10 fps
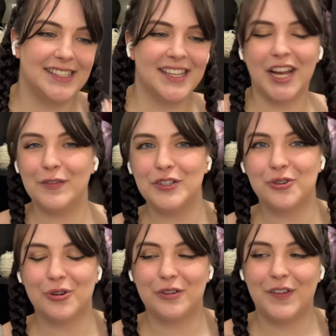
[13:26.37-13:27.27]
It's kind of a
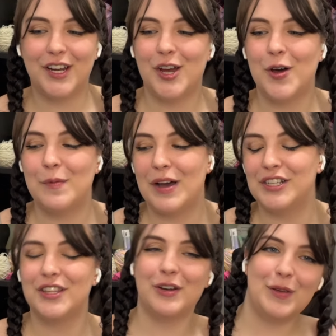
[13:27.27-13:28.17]
shorter video, but I
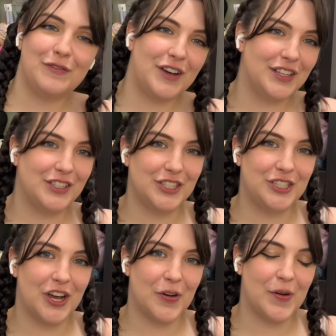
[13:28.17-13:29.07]
just thought it'd be fun to
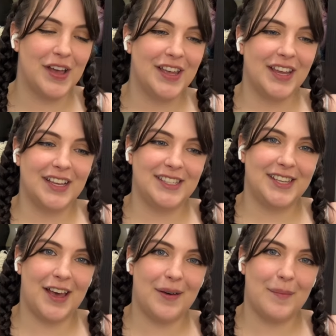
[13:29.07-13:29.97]
show
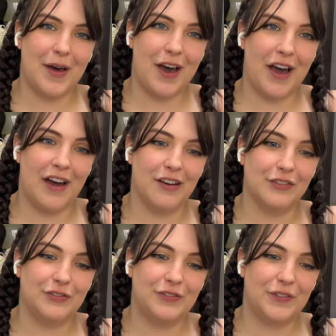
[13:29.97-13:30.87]
some
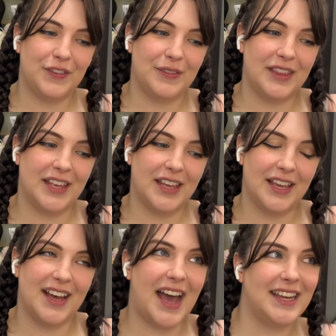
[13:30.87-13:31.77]
of
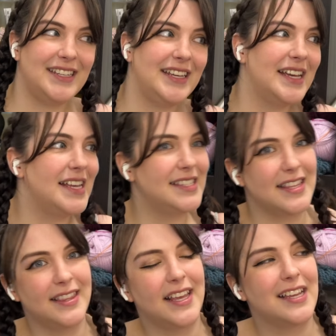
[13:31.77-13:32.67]
the ideas
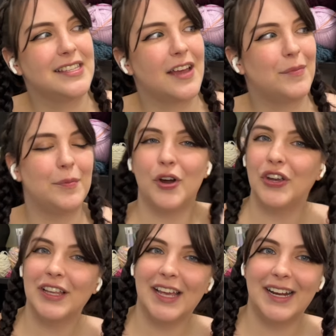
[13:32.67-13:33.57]
and things I've been
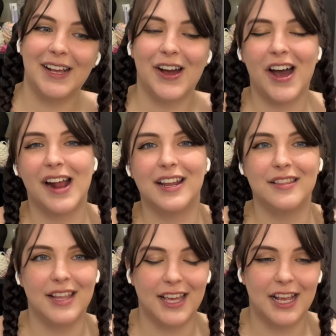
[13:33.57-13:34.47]
percolating on and
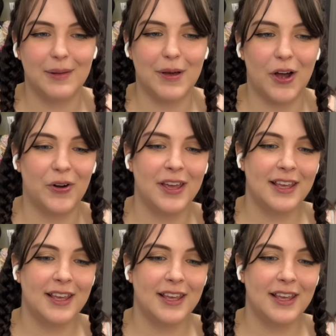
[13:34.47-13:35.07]
thinking about